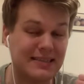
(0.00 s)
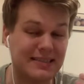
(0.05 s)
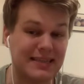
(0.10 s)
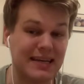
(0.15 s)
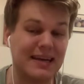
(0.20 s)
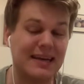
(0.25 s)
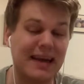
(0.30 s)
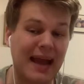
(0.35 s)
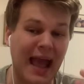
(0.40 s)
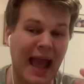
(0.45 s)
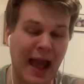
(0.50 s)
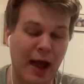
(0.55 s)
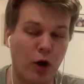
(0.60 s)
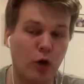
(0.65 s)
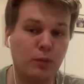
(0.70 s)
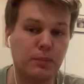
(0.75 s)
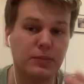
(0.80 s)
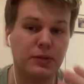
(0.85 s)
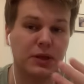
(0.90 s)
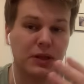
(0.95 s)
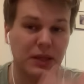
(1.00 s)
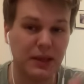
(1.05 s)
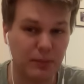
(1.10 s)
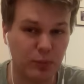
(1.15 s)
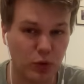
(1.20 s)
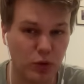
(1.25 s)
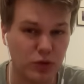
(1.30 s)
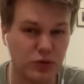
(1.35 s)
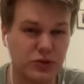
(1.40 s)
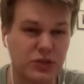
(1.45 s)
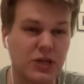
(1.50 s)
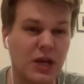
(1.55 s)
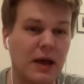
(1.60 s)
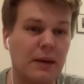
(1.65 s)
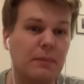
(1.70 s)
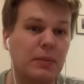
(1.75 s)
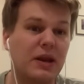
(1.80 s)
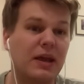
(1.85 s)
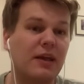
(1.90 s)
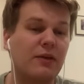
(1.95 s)
didn't help the Liberals,
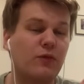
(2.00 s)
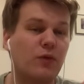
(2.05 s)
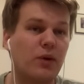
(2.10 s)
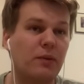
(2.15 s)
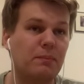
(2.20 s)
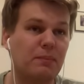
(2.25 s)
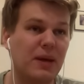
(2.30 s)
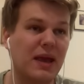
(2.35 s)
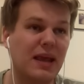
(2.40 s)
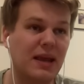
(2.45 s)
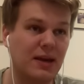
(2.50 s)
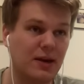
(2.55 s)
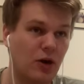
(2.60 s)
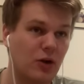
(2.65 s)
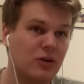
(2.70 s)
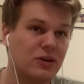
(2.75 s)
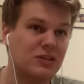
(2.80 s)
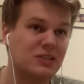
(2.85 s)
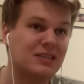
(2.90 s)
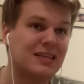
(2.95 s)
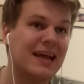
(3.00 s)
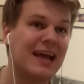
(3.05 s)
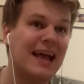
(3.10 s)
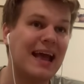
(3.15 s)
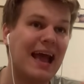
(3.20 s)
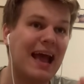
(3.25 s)
but if we're being honest,